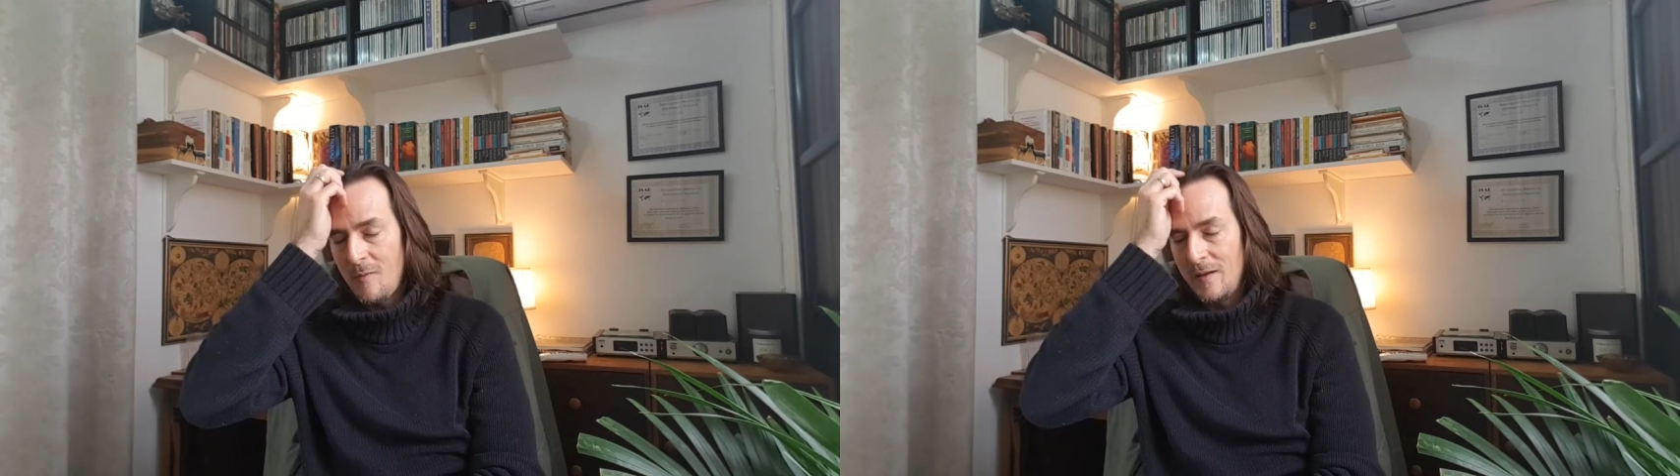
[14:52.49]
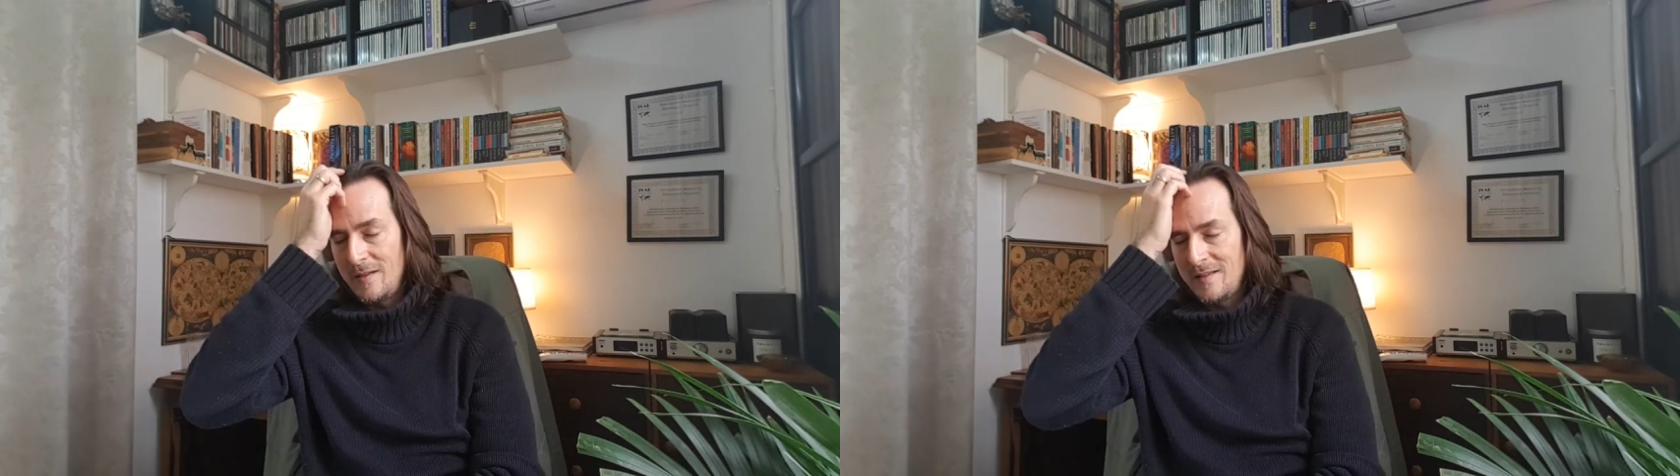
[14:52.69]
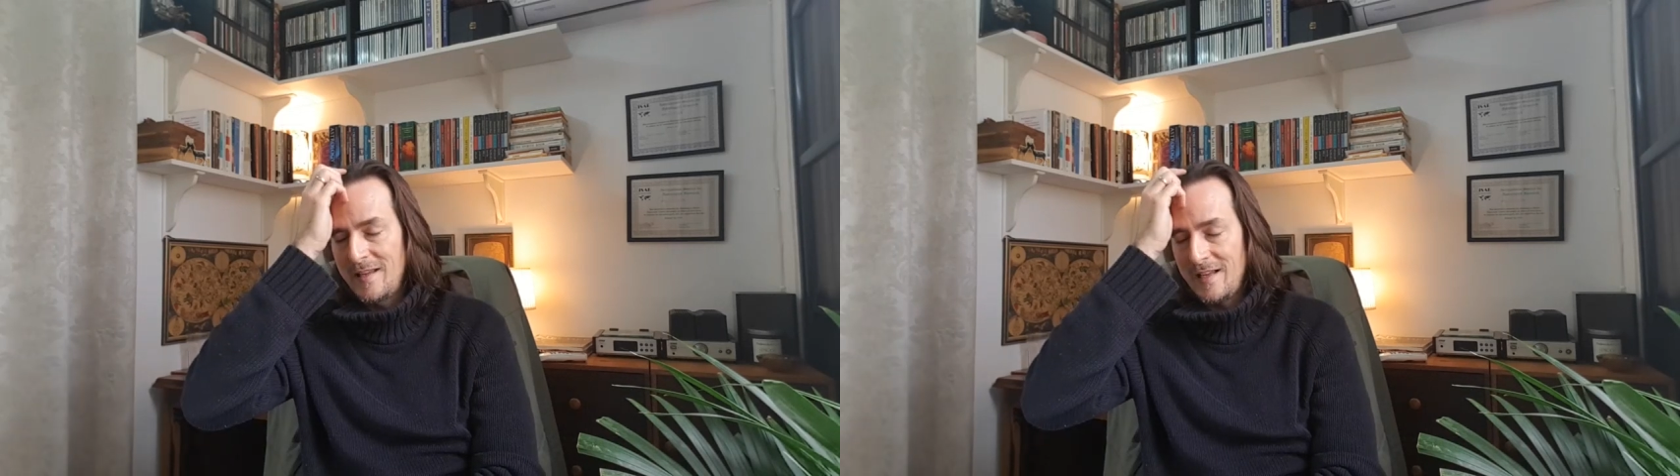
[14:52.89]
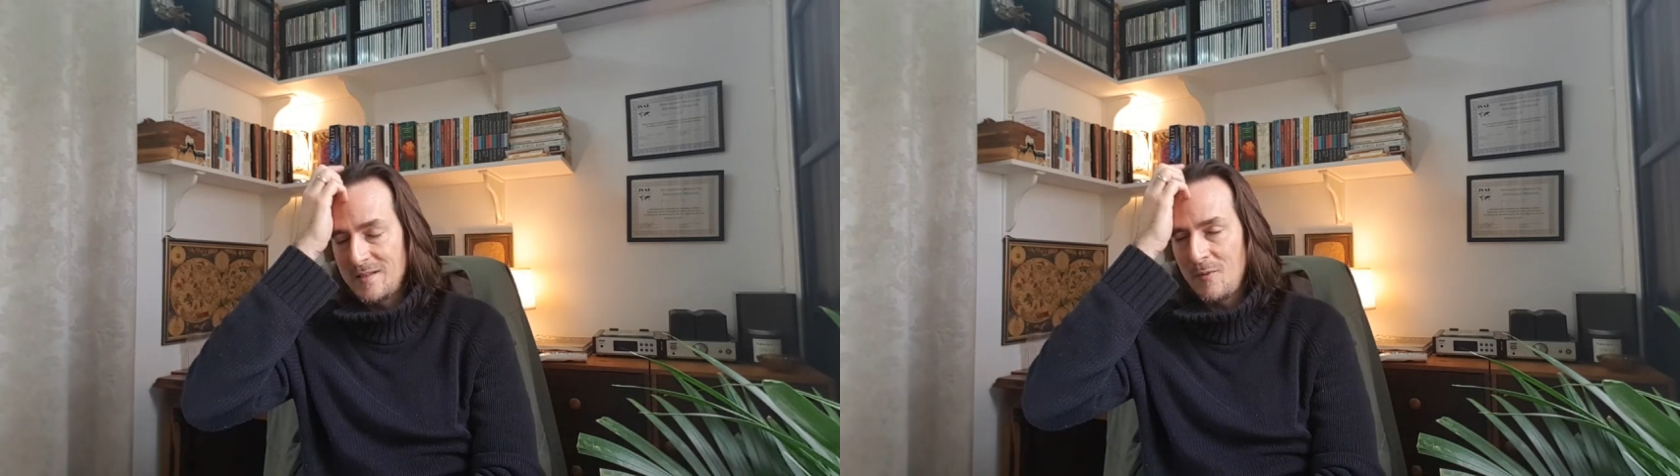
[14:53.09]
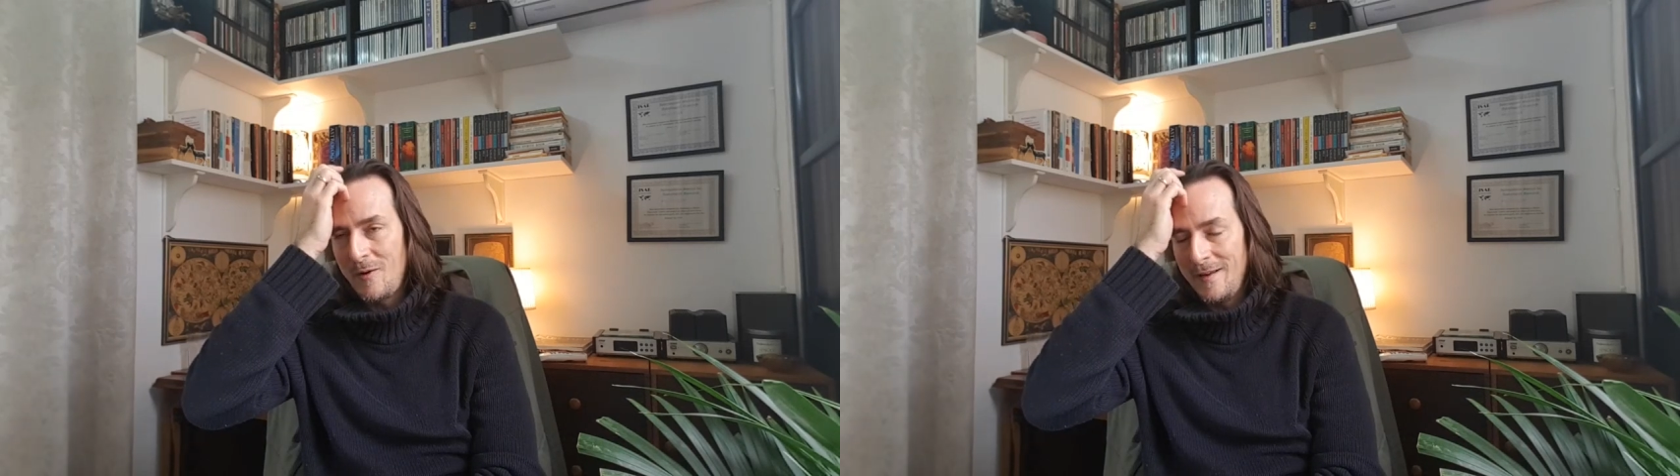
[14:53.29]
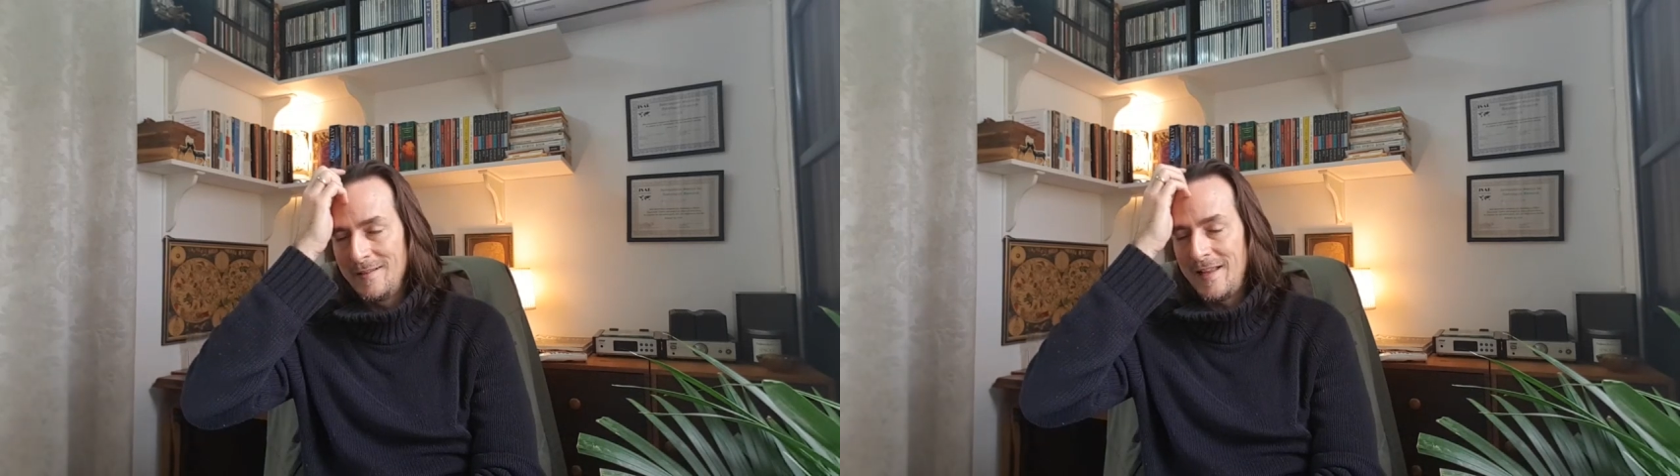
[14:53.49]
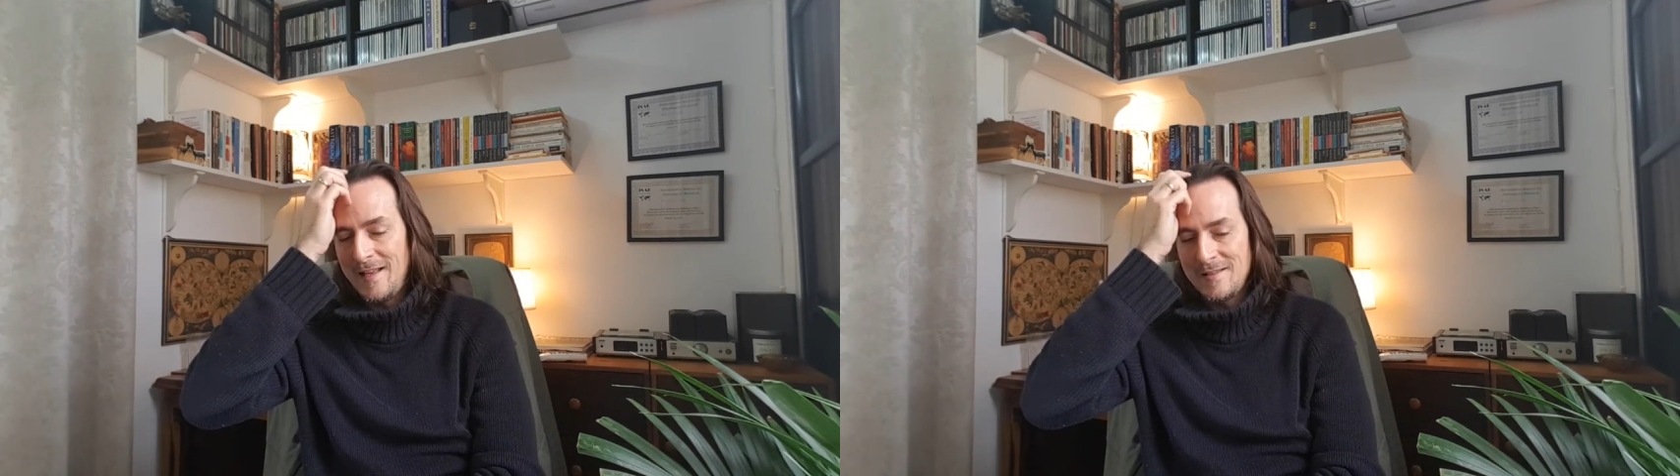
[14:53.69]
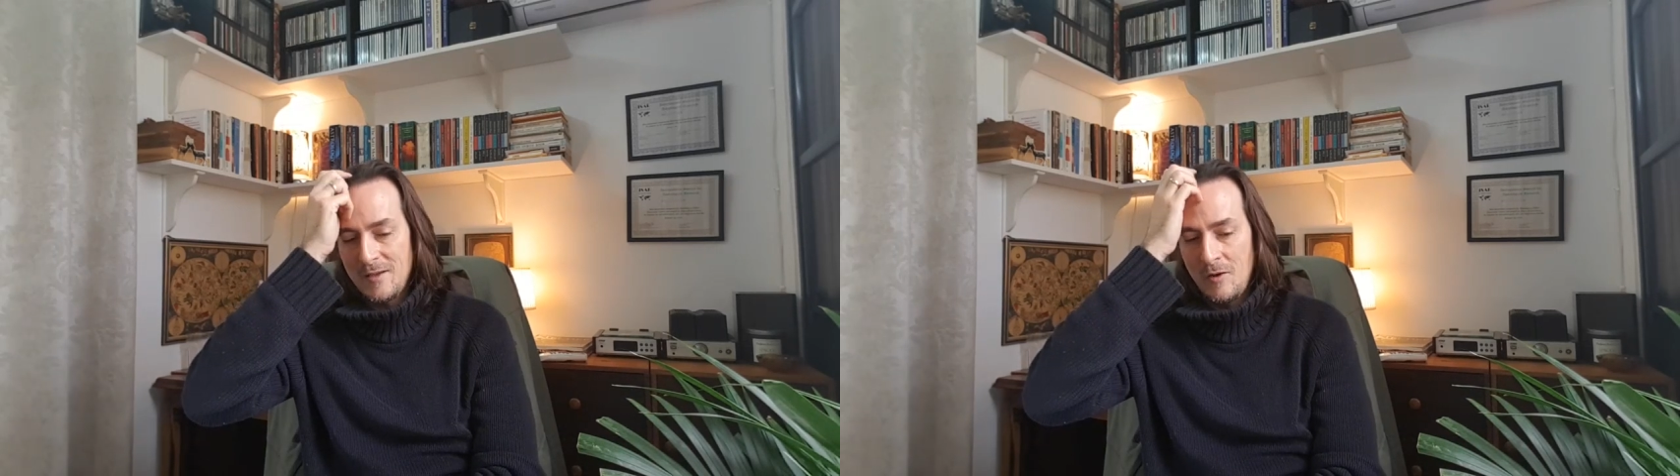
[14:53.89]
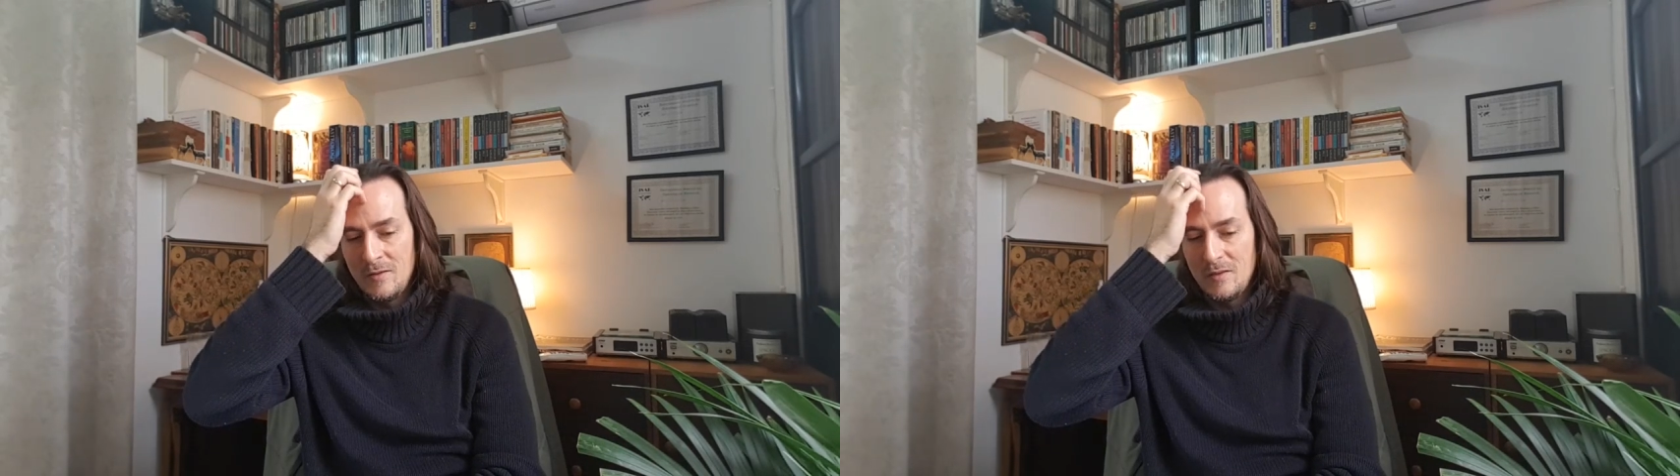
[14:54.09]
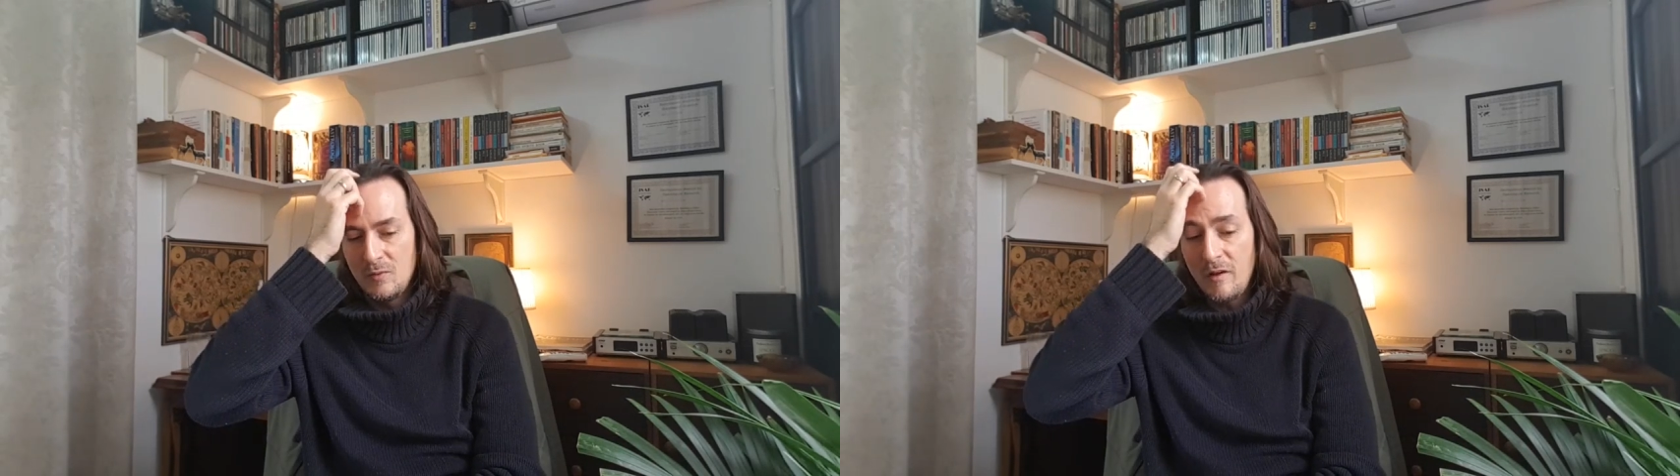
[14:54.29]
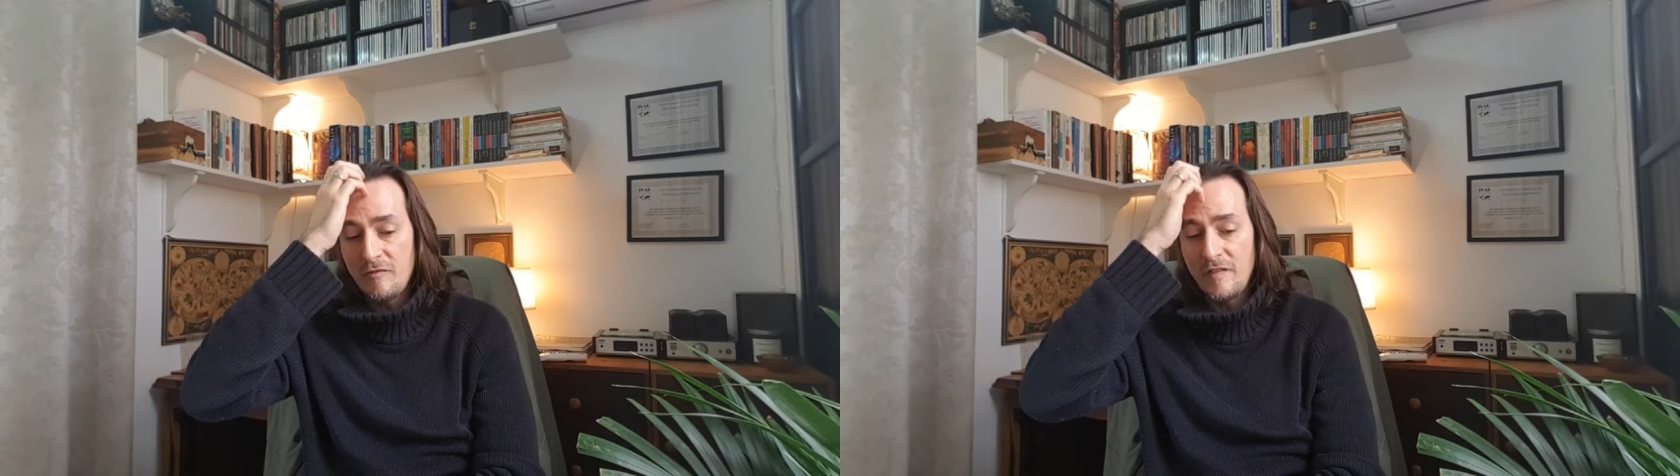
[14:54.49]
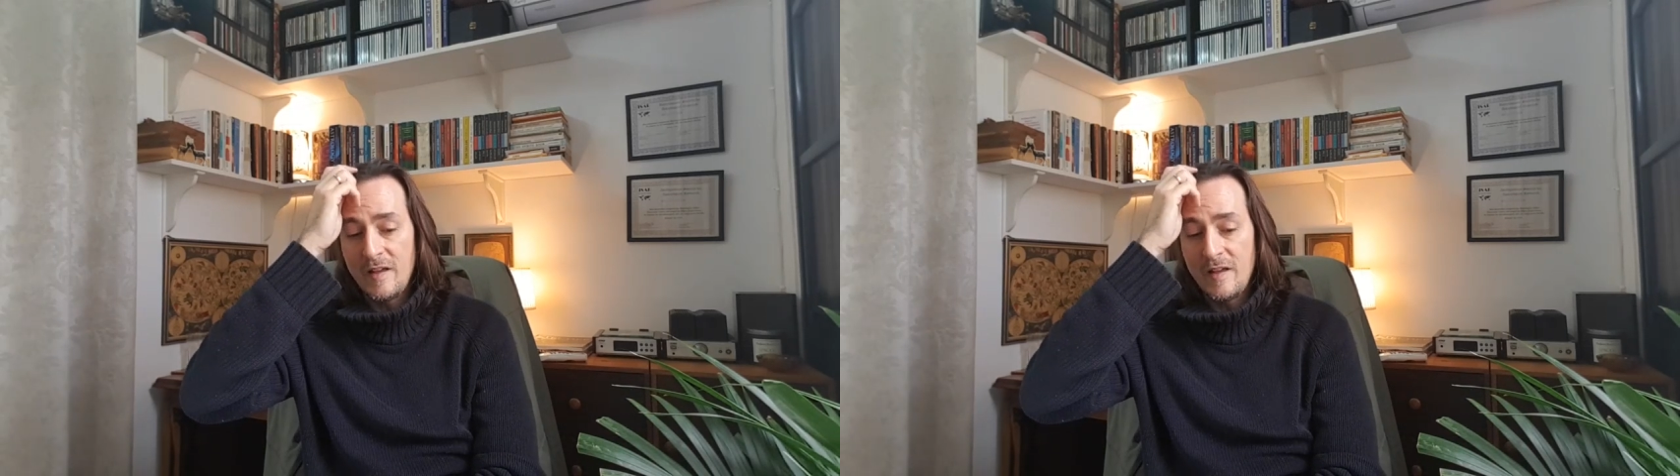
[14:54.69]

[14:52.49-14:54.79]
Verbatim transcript: but it gets more intense on the 12th